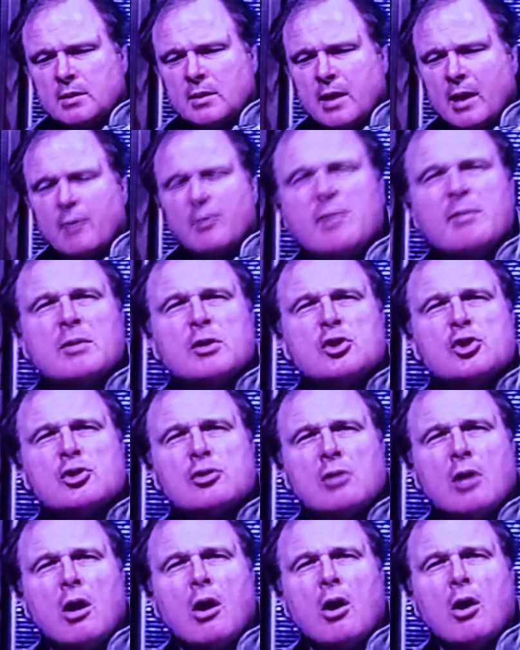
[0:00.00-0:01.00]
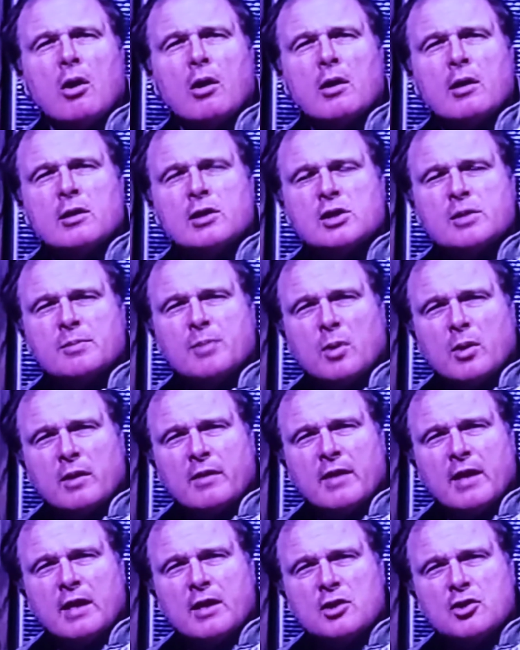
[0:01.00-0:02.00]
And we've strong and supported
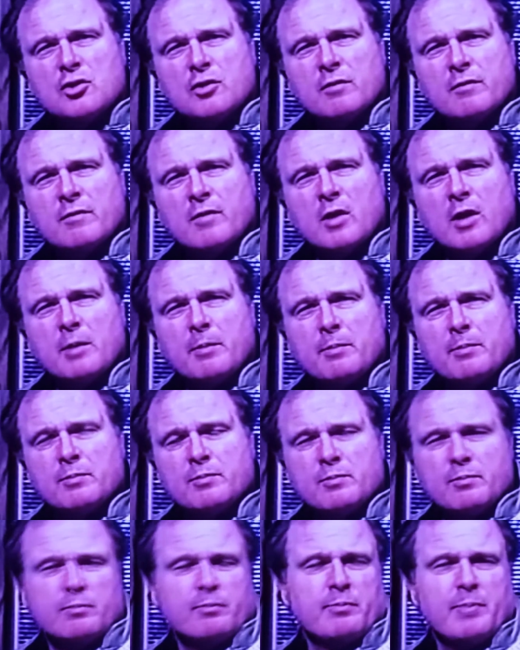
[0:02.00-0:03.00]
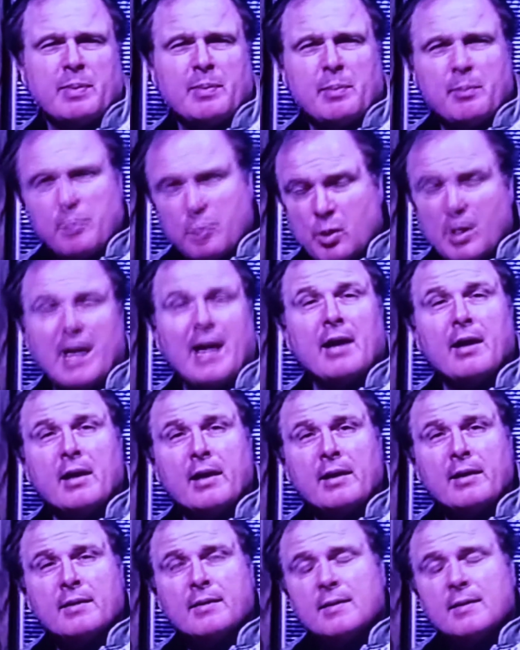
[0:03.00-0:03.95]
that issue very proudly.